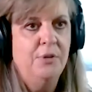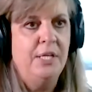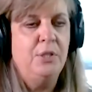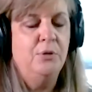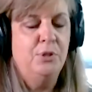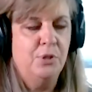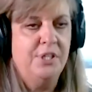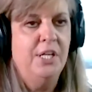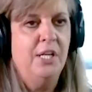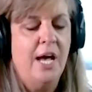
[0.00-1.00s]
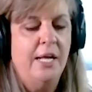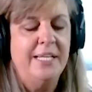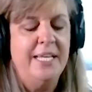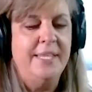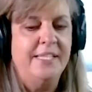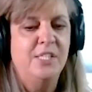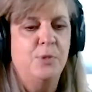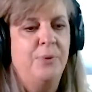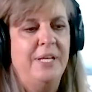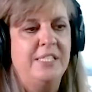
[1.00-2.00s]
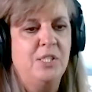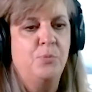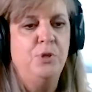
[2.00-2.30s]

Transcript: that you're cooking a lot. And this is places